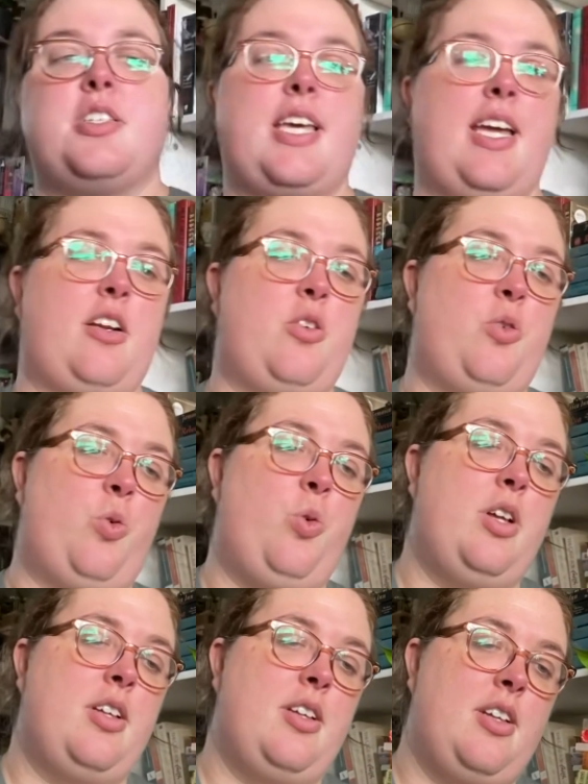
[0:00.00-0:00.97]
kind of cool.
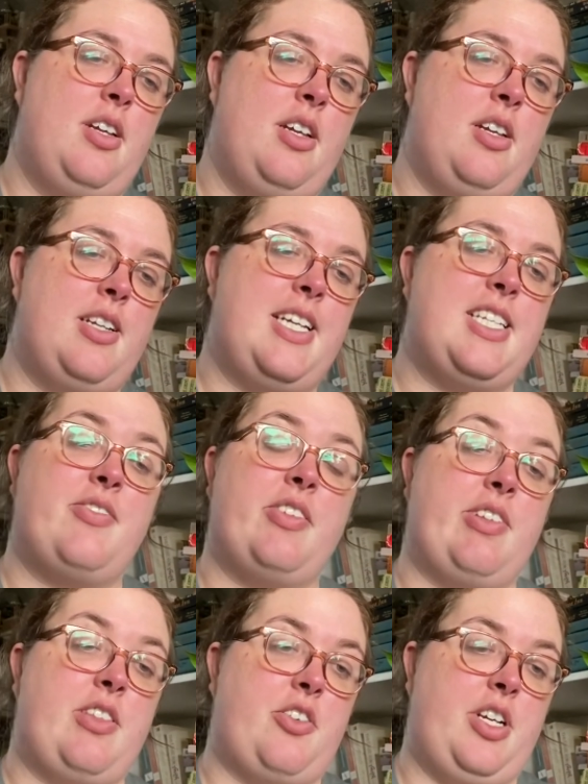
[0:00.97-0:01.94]

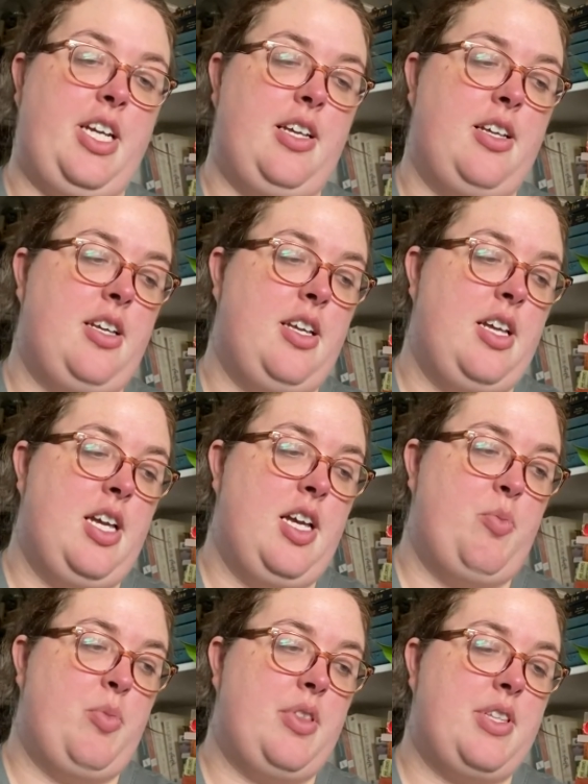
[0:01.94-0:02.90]
1953.
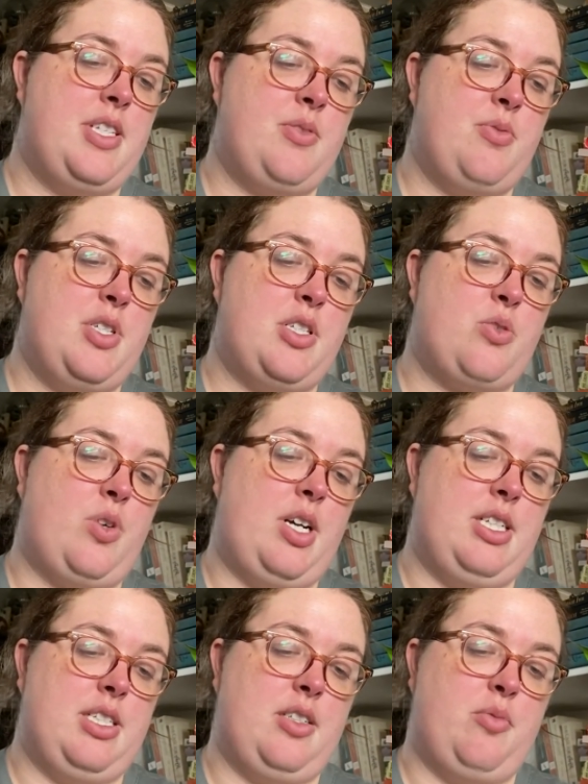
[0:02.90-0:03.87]
But this one is
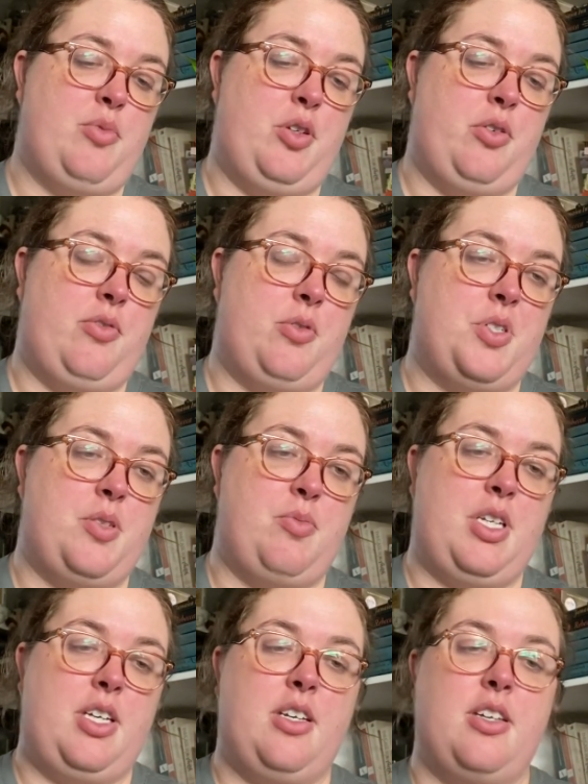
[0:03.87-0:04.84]
quite beautiful to
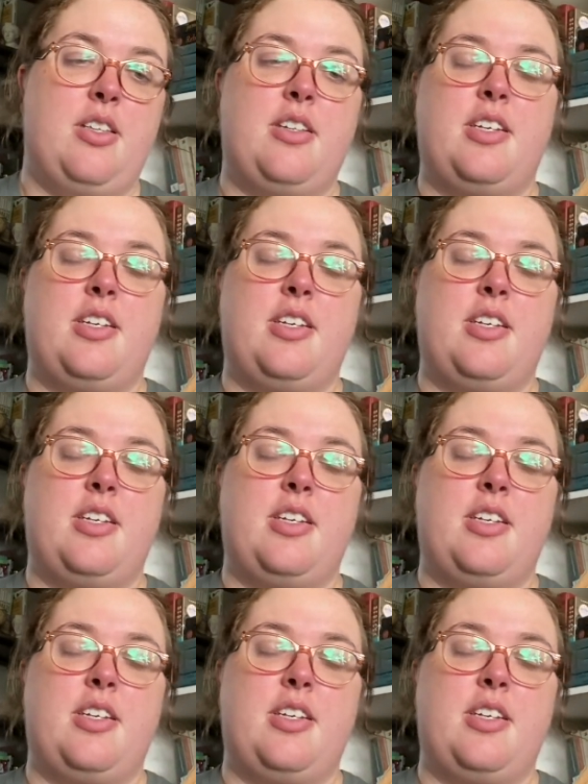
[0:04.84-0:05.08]
me, the